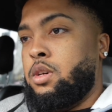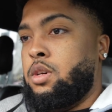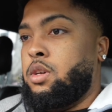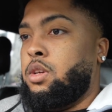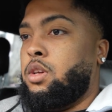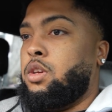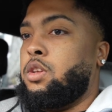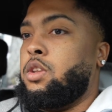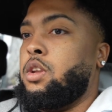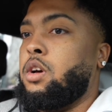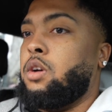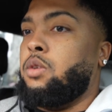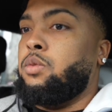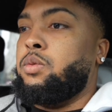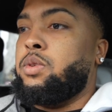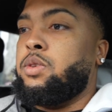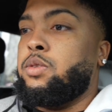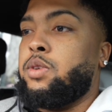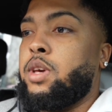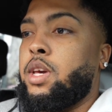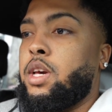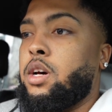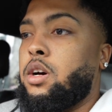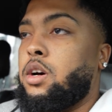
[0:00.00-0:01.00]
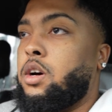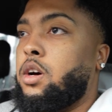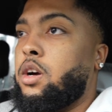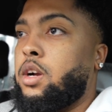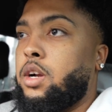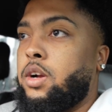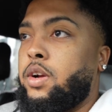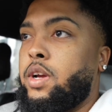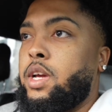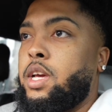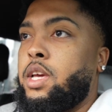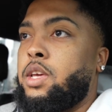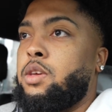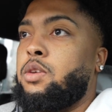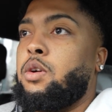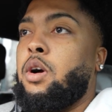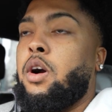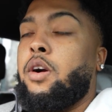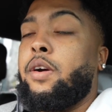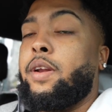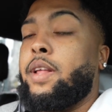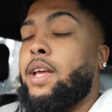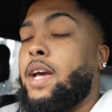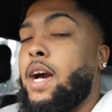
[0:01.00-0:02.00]
when you get hungry, you
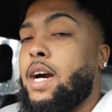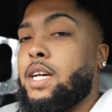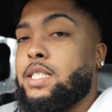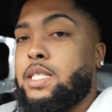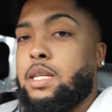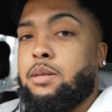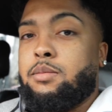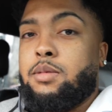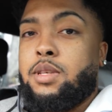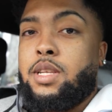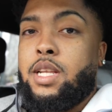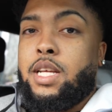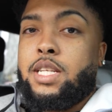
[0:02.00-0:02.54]
already got something